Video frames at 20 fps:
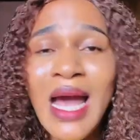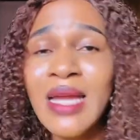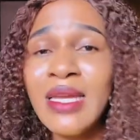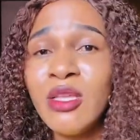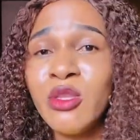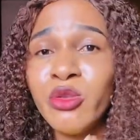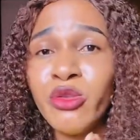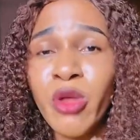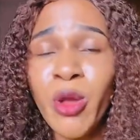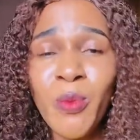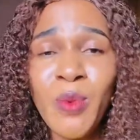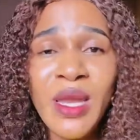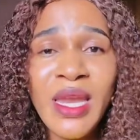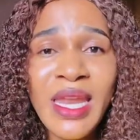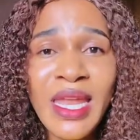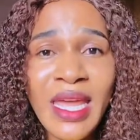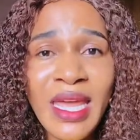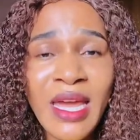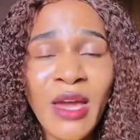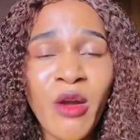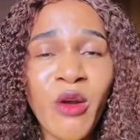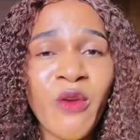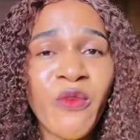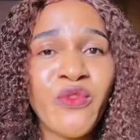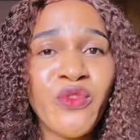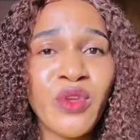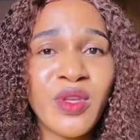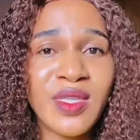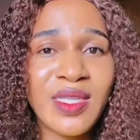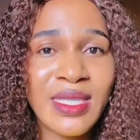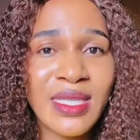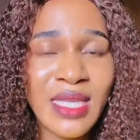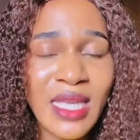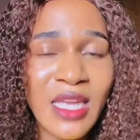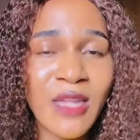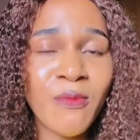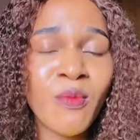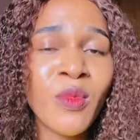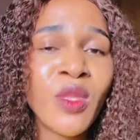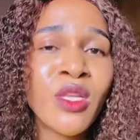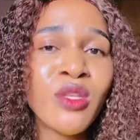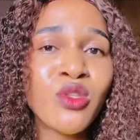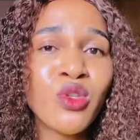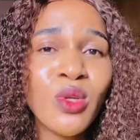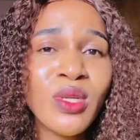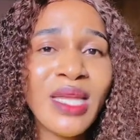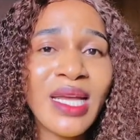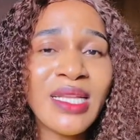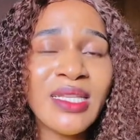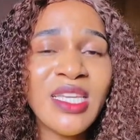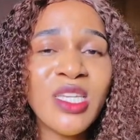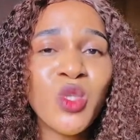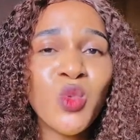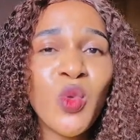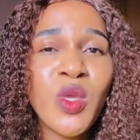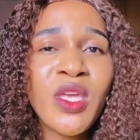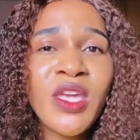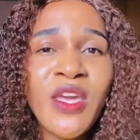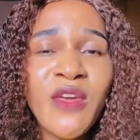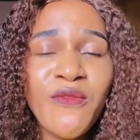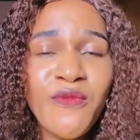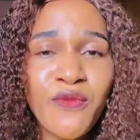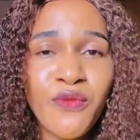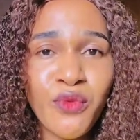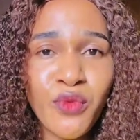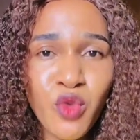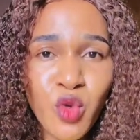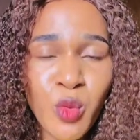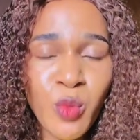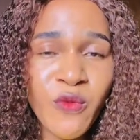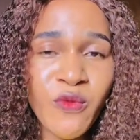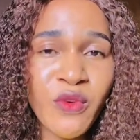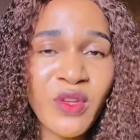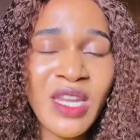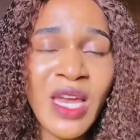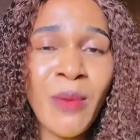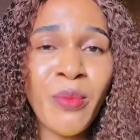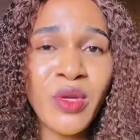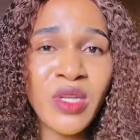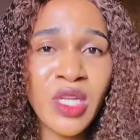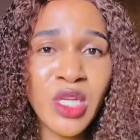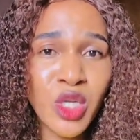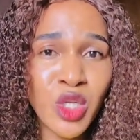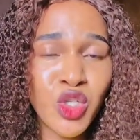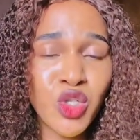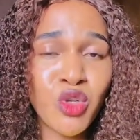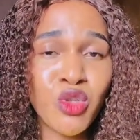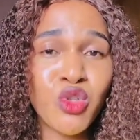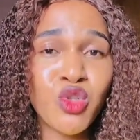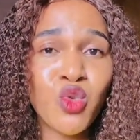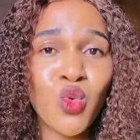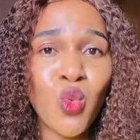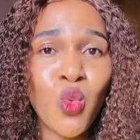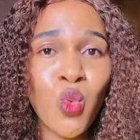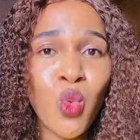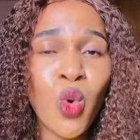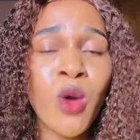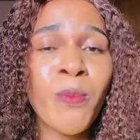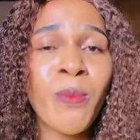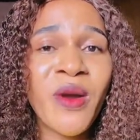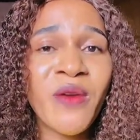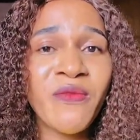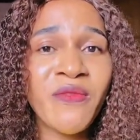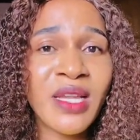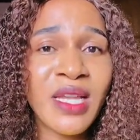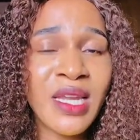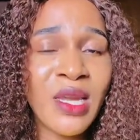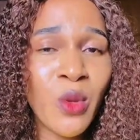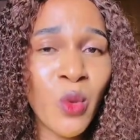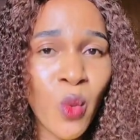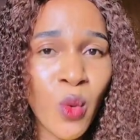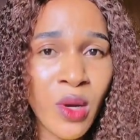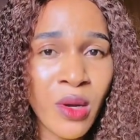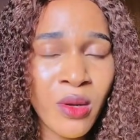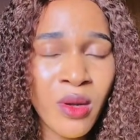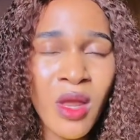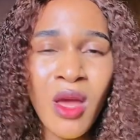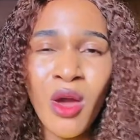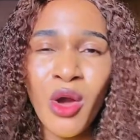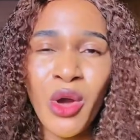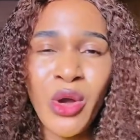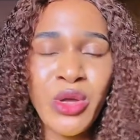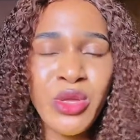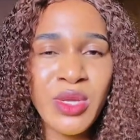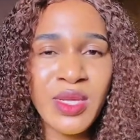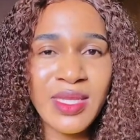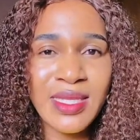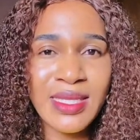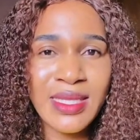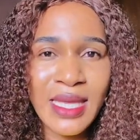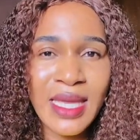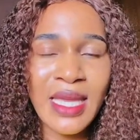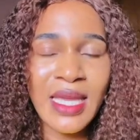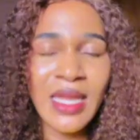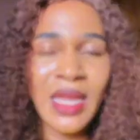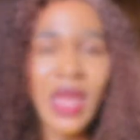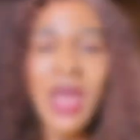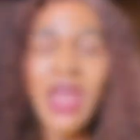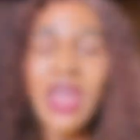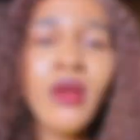at the top layer of your skin so that it will give room for that body lotion to work perfectly well on your skin.